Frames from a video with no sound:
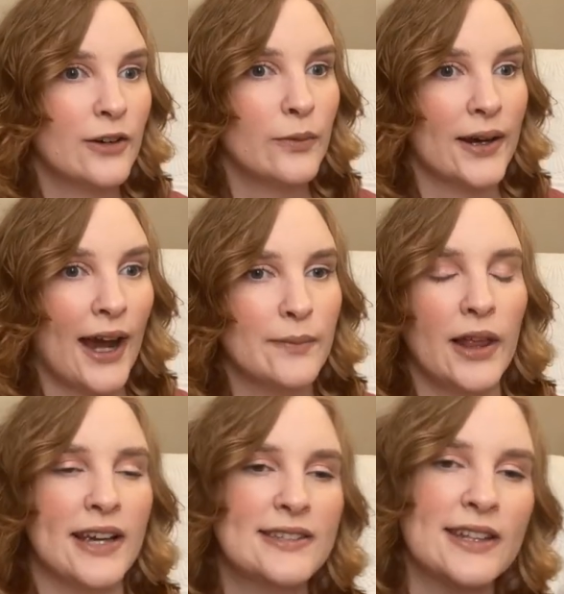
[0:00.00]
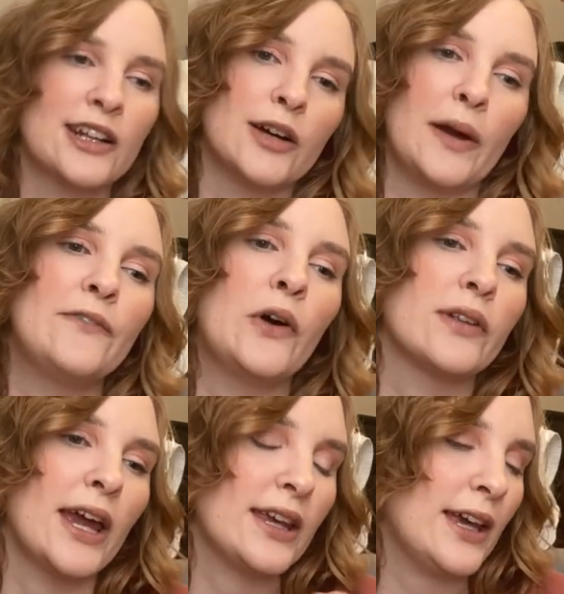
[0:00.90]
when I'm like sitting on my phone
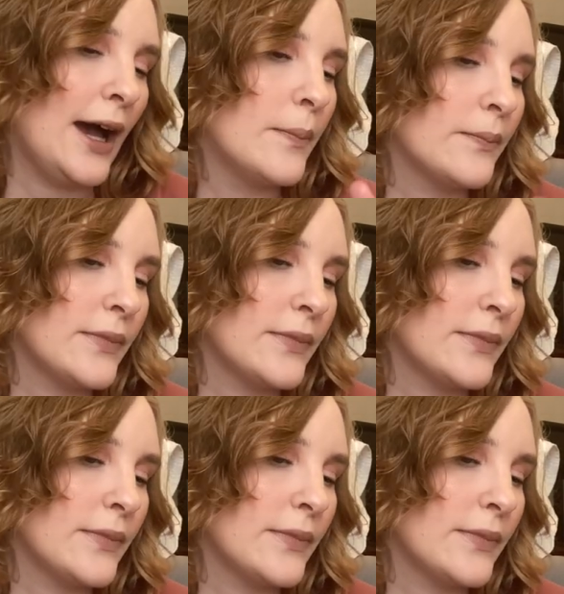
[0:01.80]
like, yep,